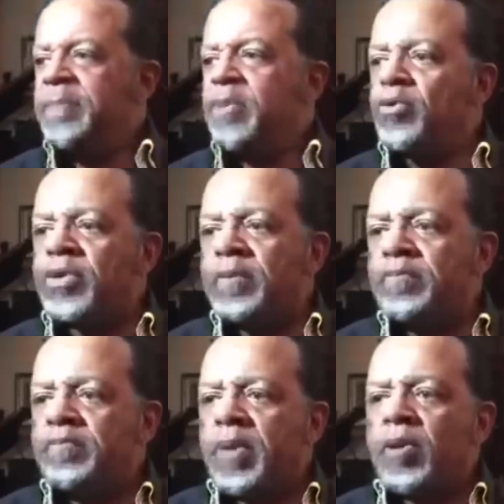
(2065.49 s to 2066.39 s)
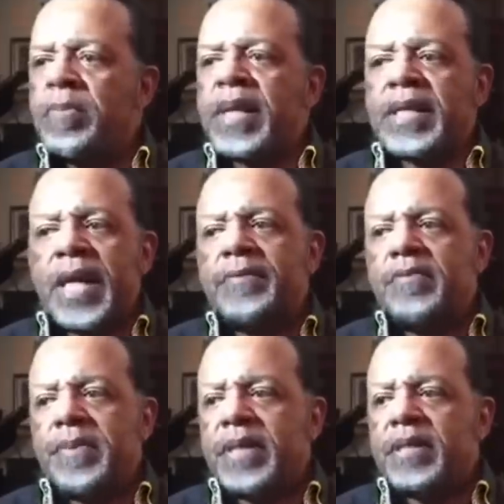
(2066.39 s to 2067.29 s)
and both of them are being claimed
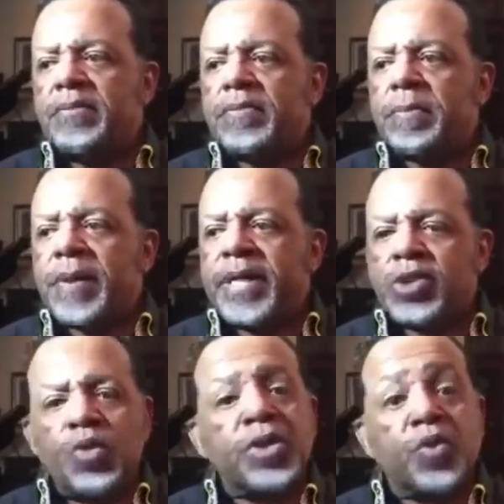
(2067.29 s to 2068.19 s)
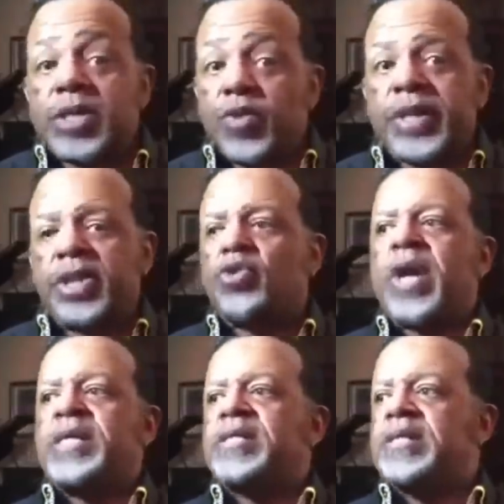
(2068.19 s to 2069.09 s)
to have been the, the, place where the resurrected
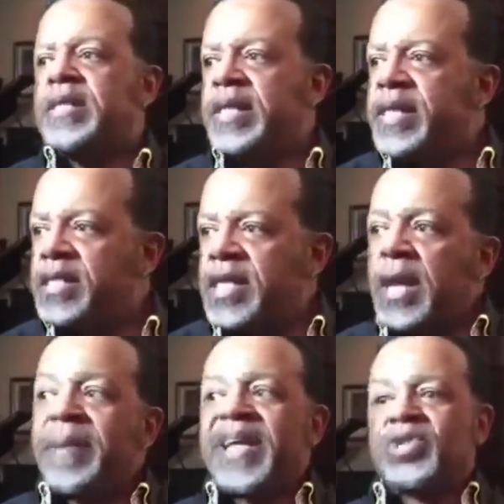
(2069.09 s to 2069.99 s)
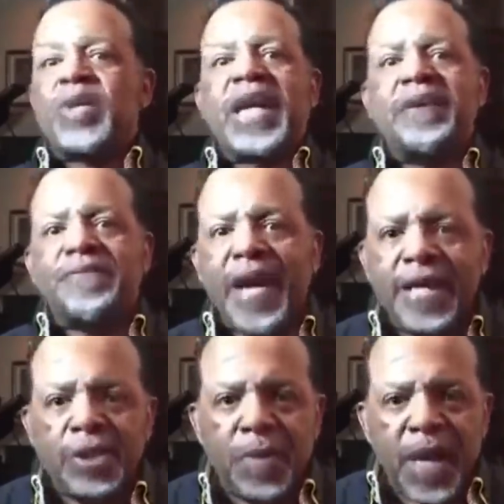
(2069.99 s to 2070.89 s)
Christ is because we can't
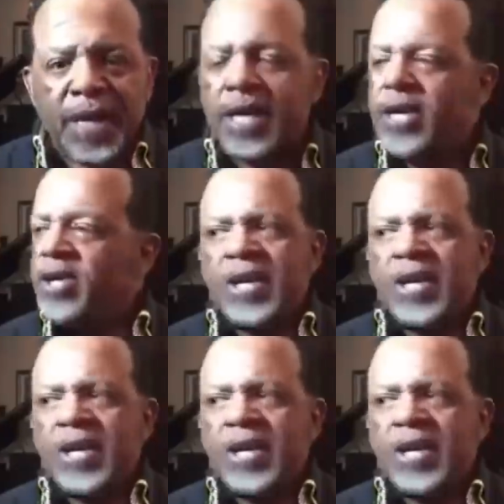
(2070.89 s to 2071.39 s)
find his body.